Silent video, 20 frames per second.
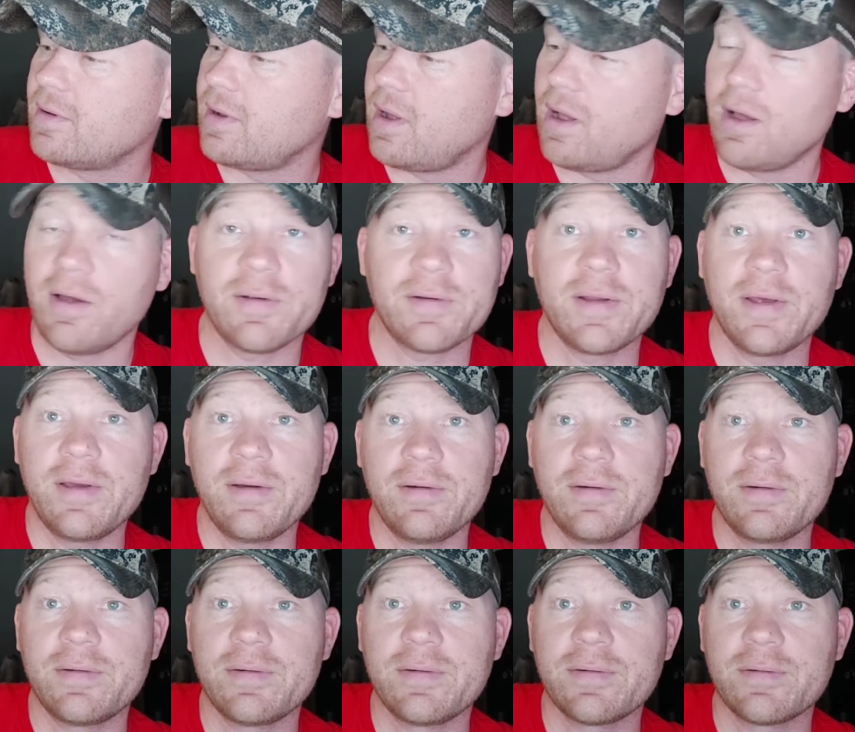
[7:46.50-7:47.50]
all new
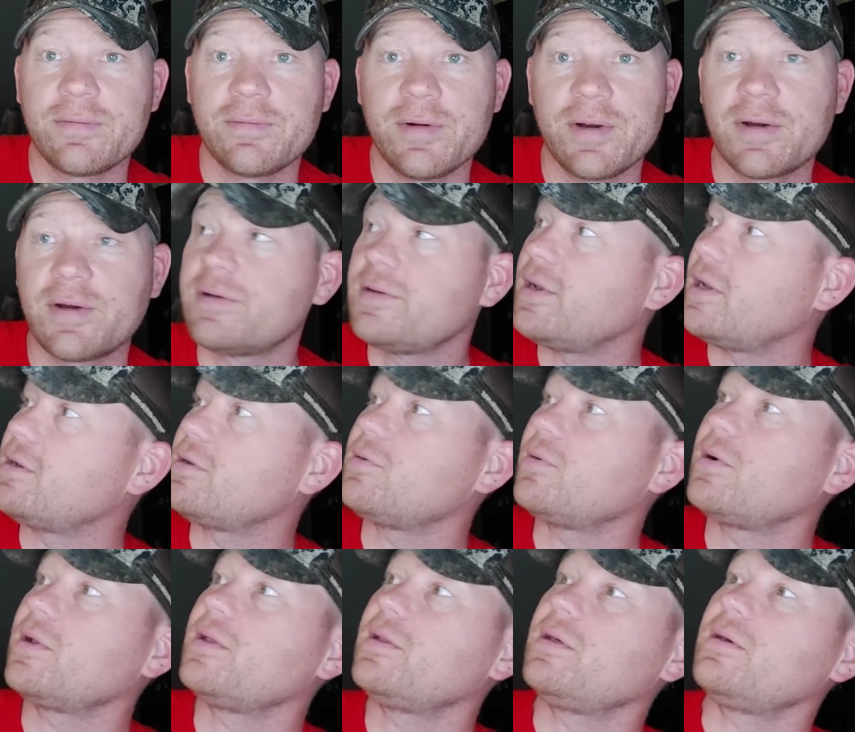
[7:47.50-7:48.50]
Ruger
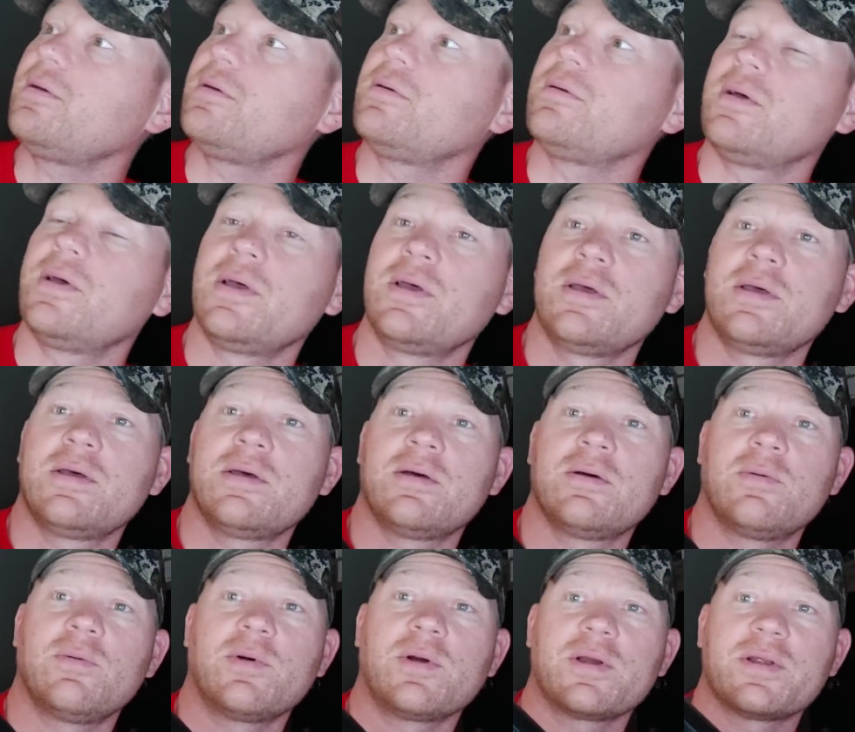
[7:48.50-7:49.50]
1022,
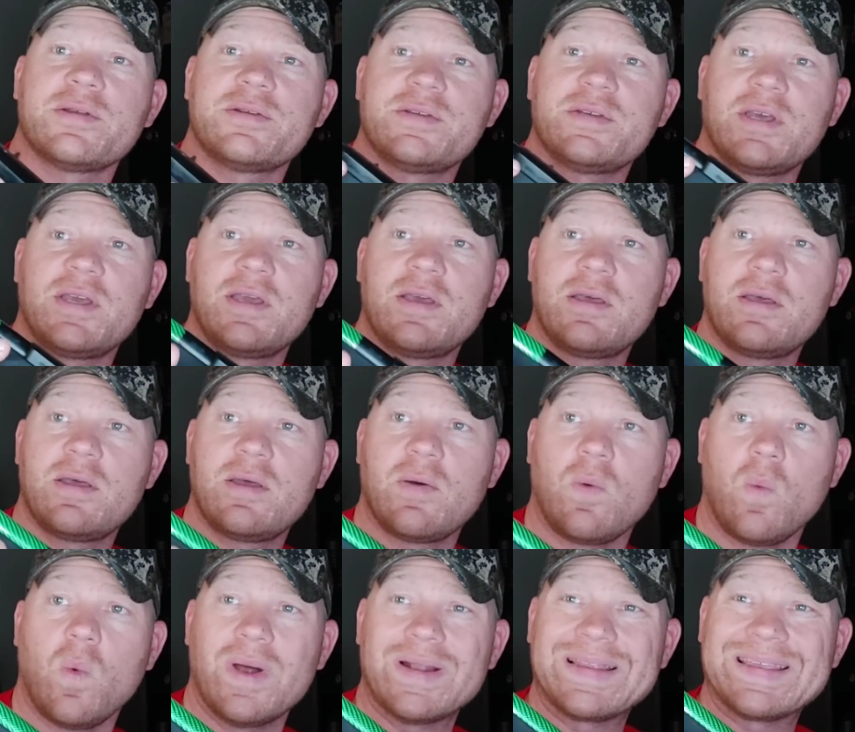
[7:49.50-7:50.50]
we're going to see
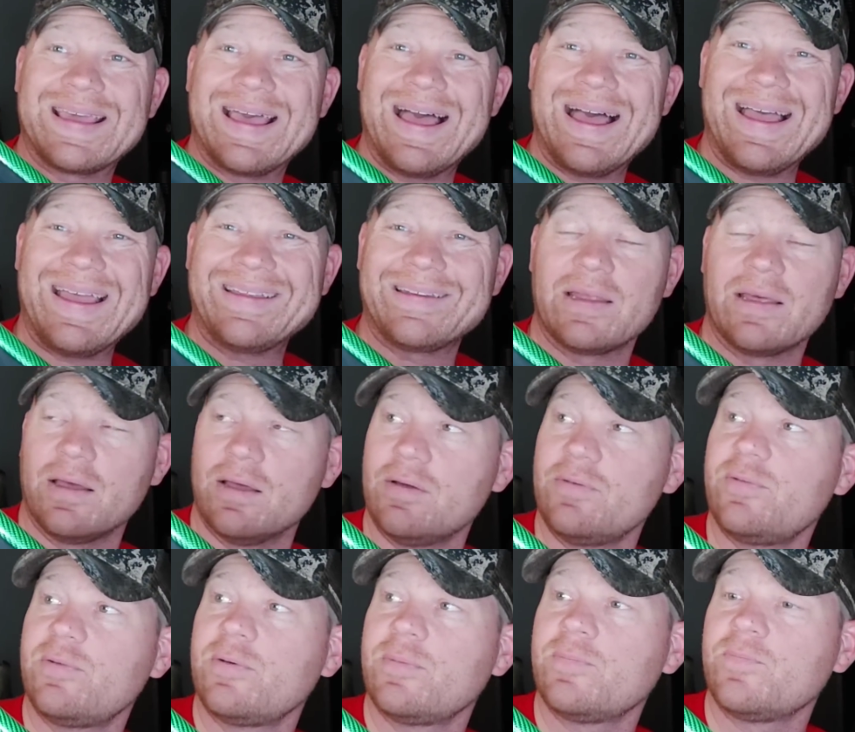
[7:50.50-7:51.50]
what kind
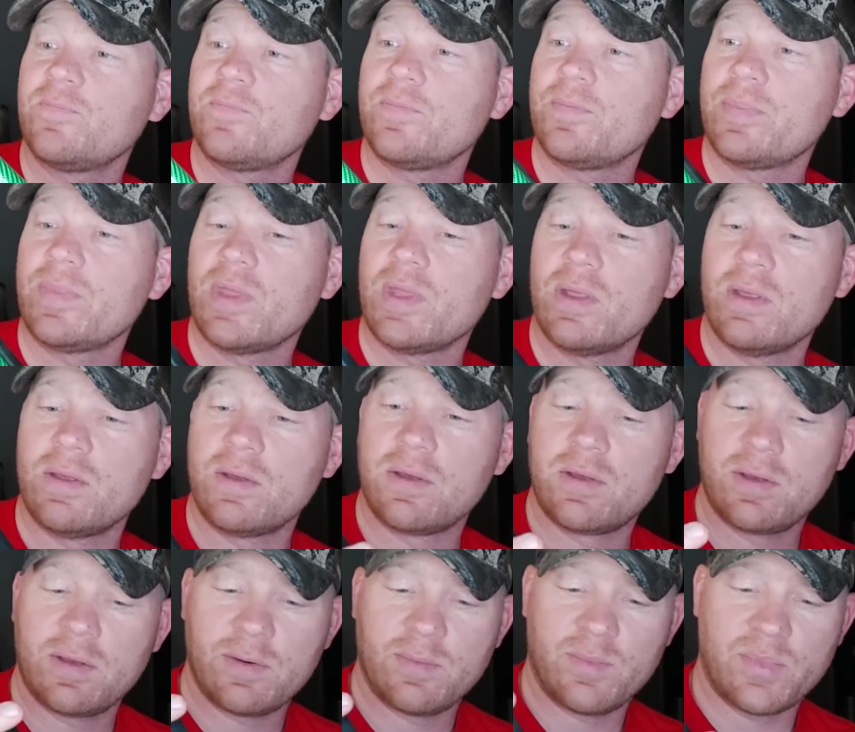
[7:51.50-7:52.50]
of
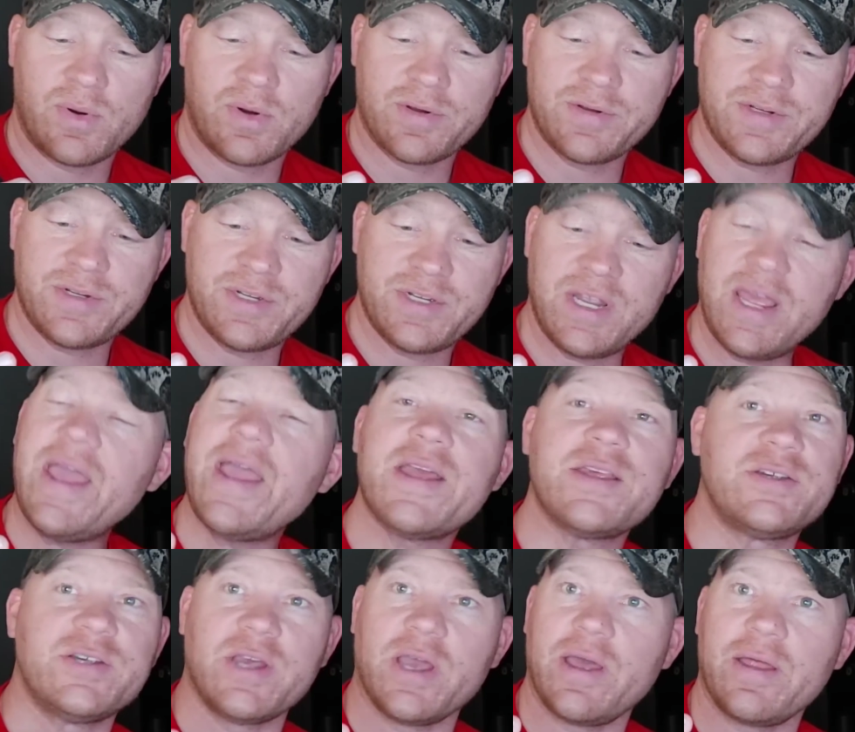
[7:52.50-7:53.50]

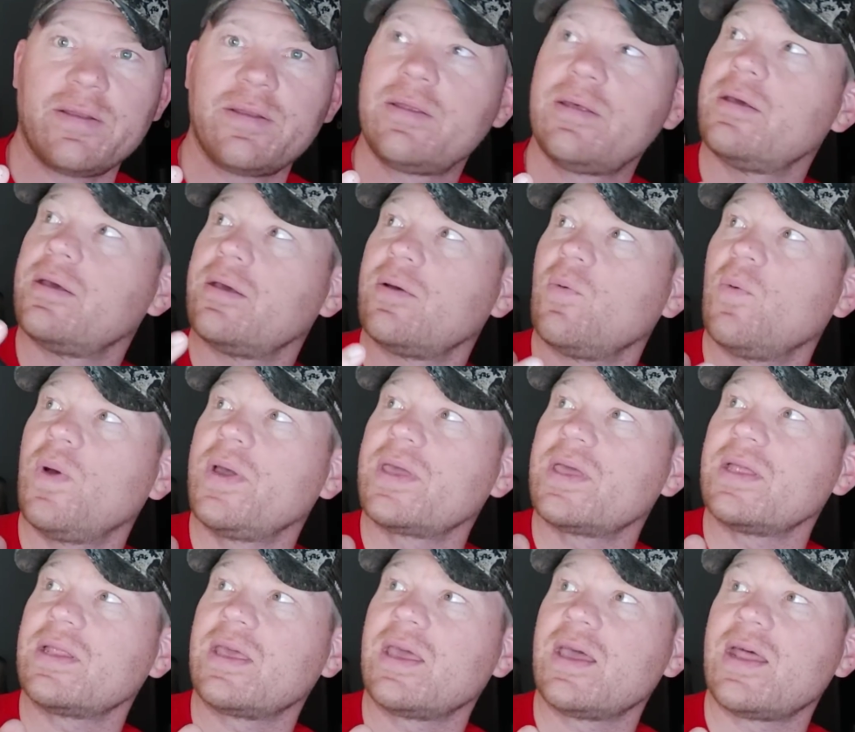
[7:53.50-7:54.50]
precision we
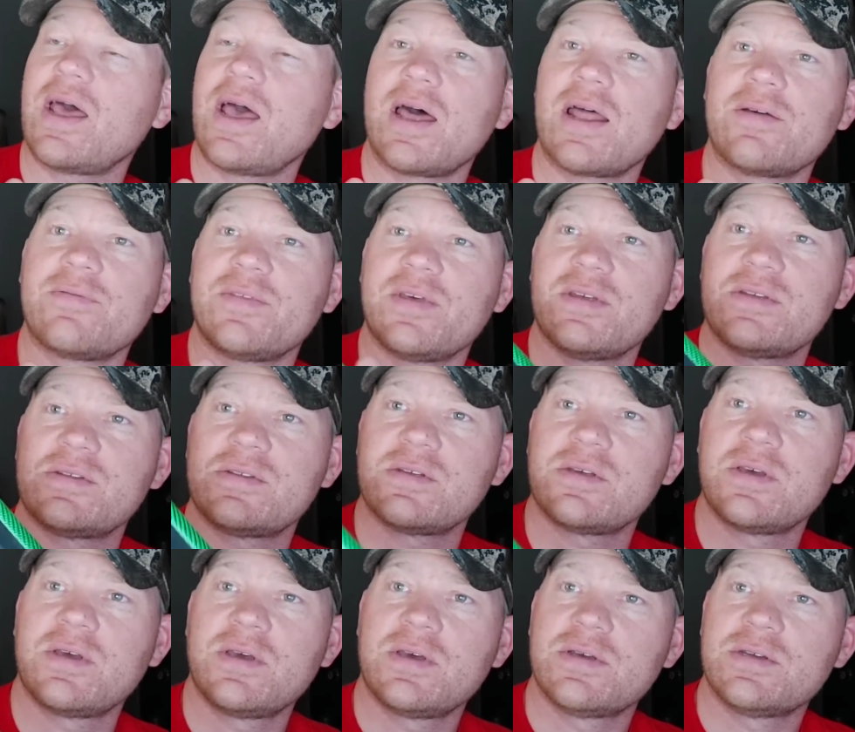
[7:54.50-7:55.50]
can get out of this
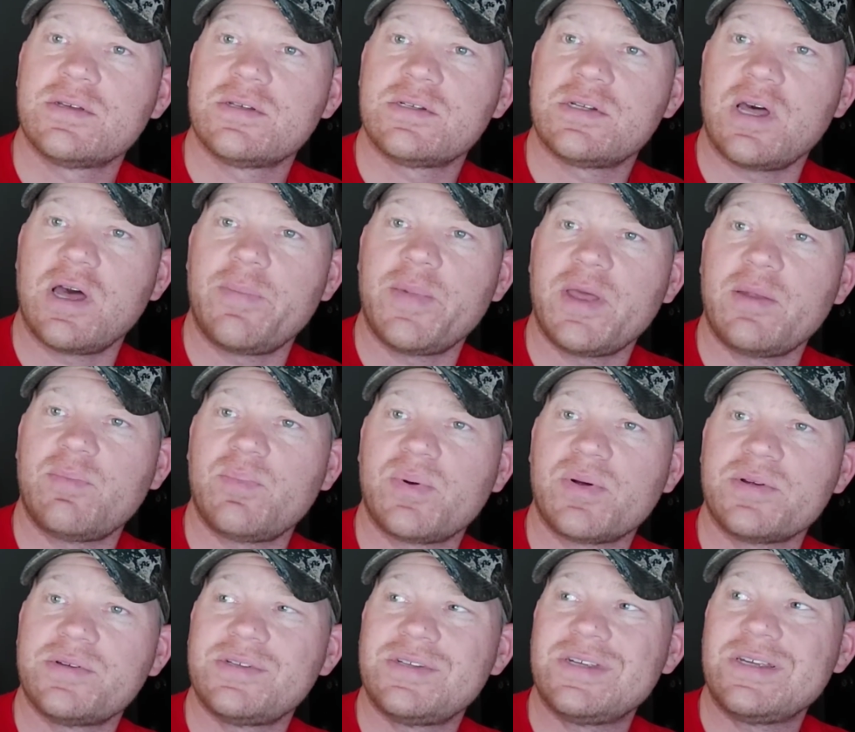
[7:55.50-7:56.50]
Summit
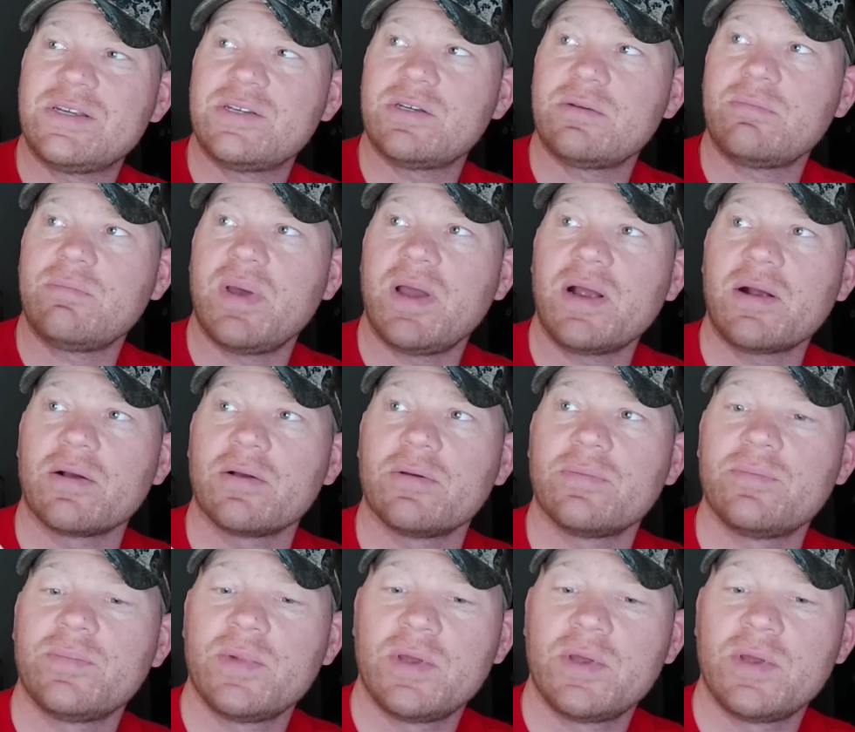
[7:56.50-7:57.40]
Precision barrel.